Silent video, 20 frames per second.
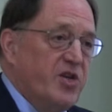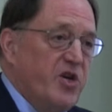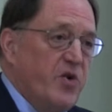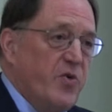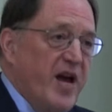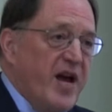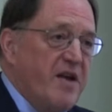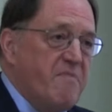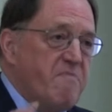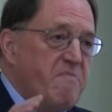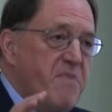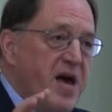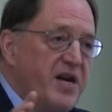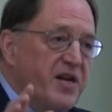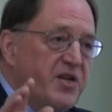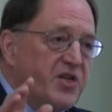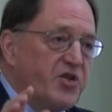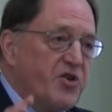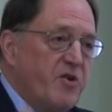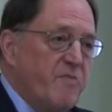to
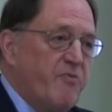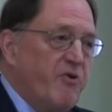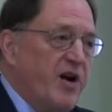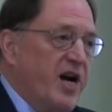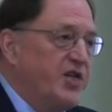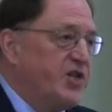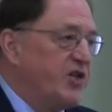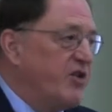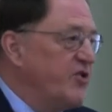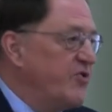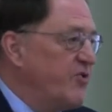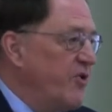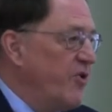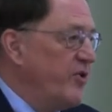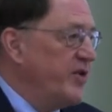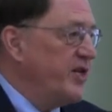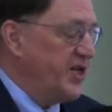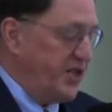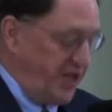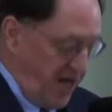administer price
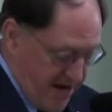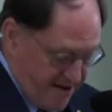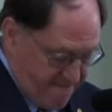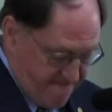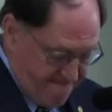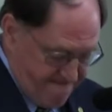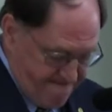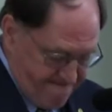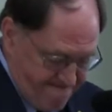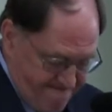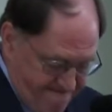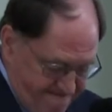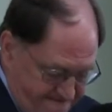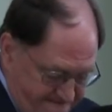control. He said,